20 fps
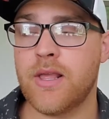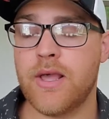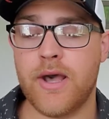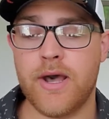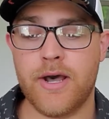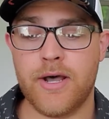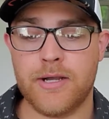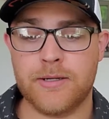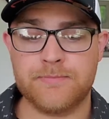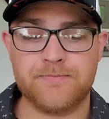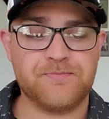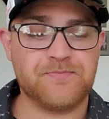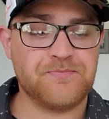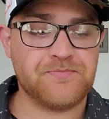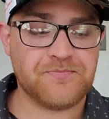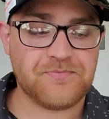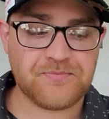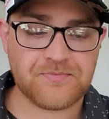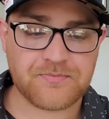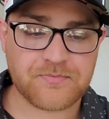
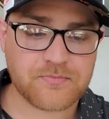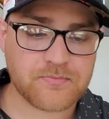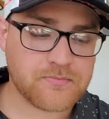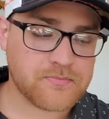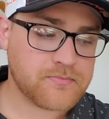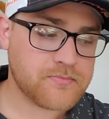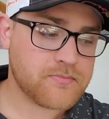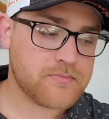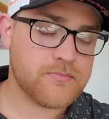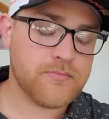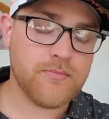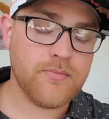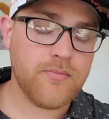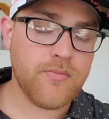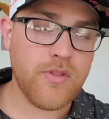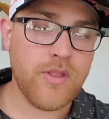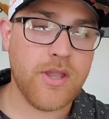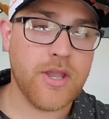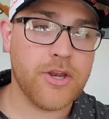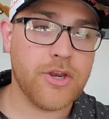
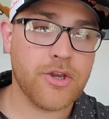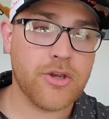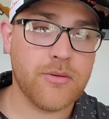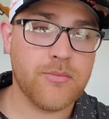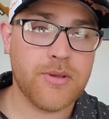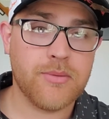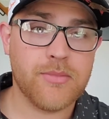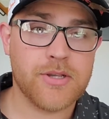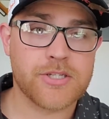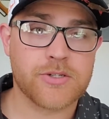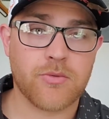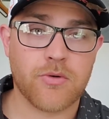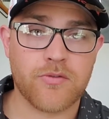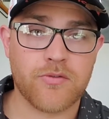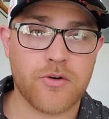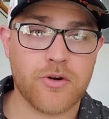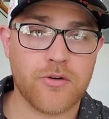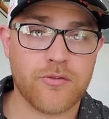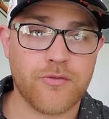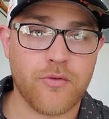And you're going to be miserable
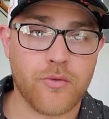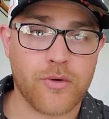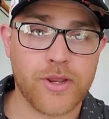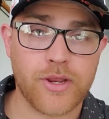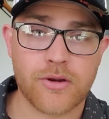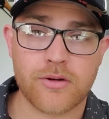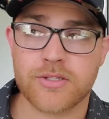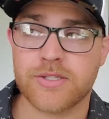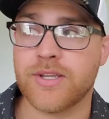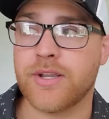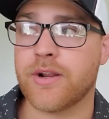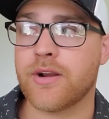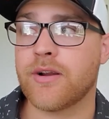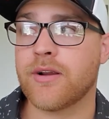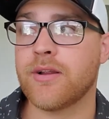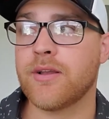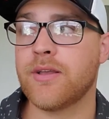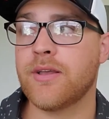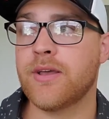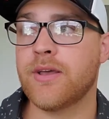for your 4 years here.
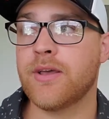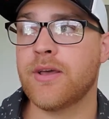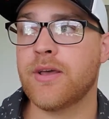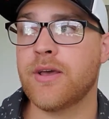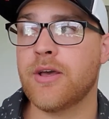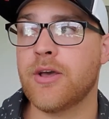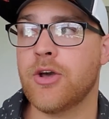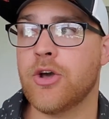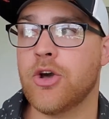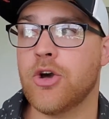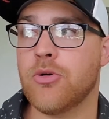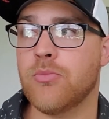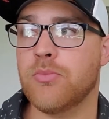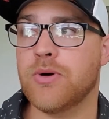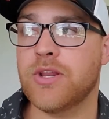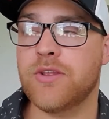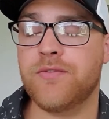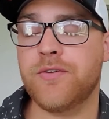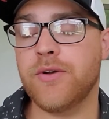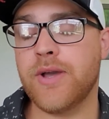But
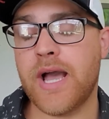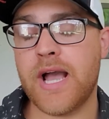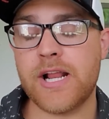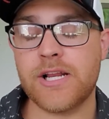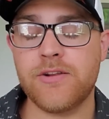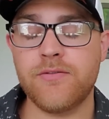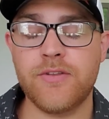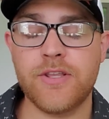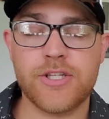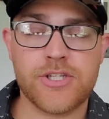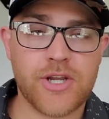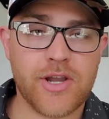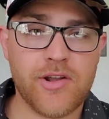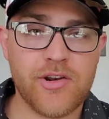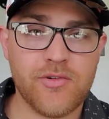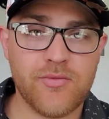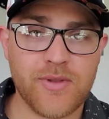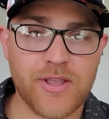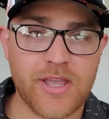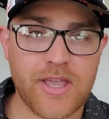if you actively try
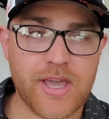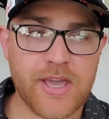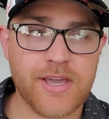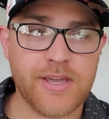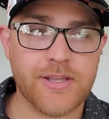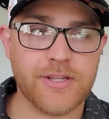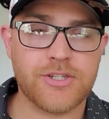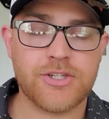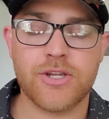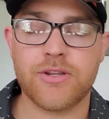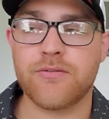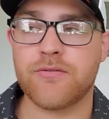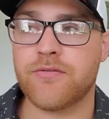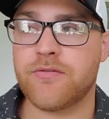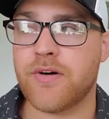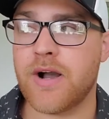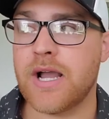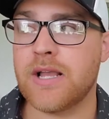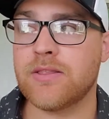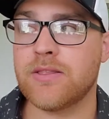to engage and
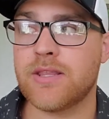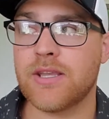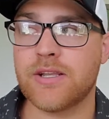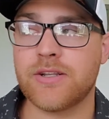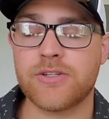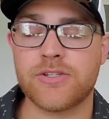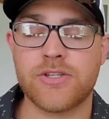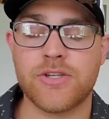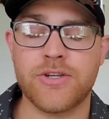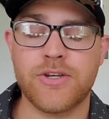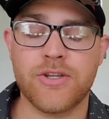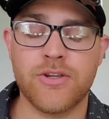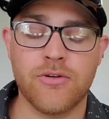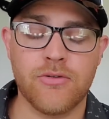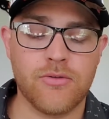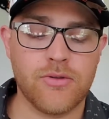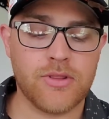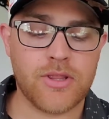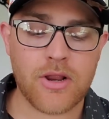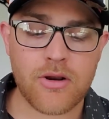find things to
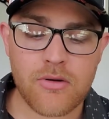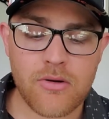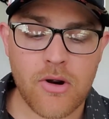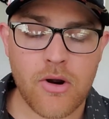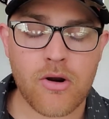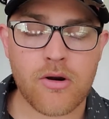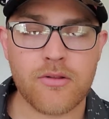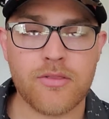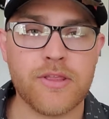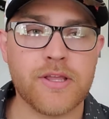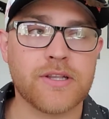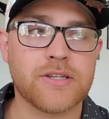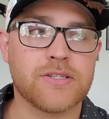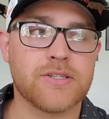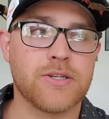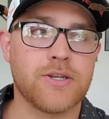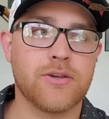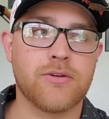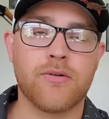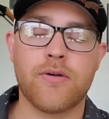do, there are things to
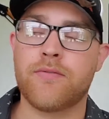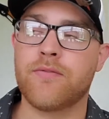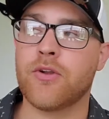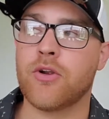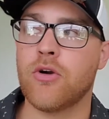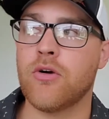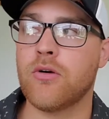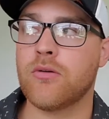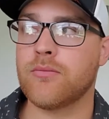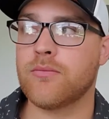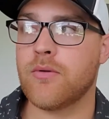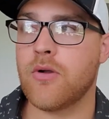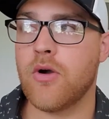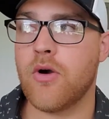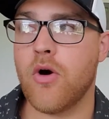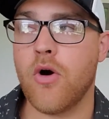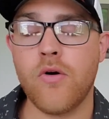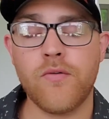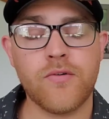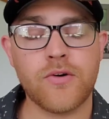do. If you're
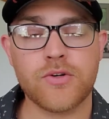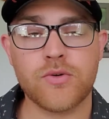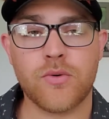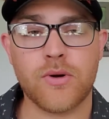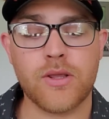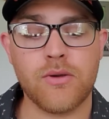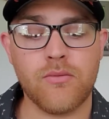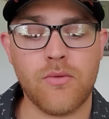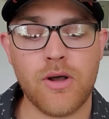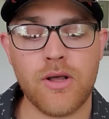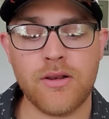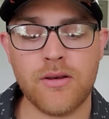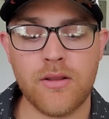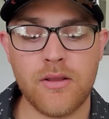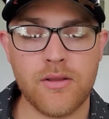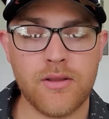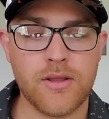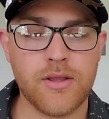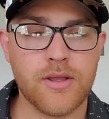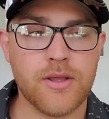over 21,
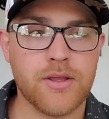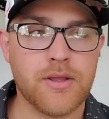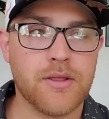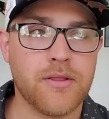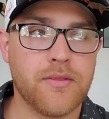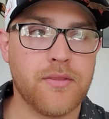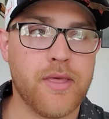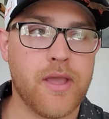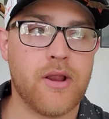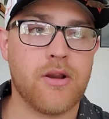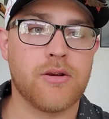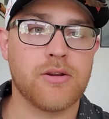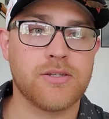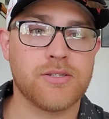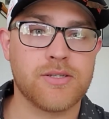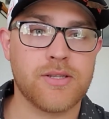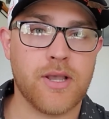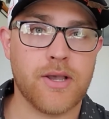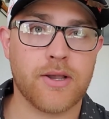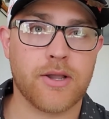
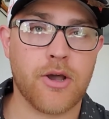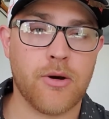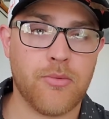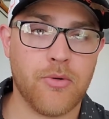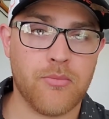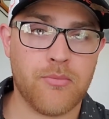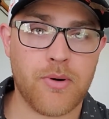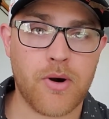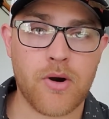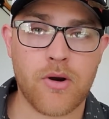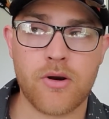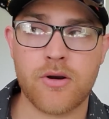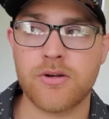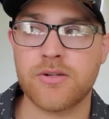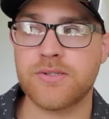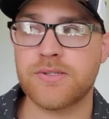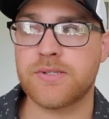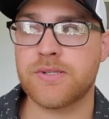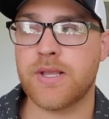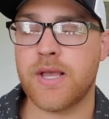there's a couple
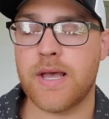bars.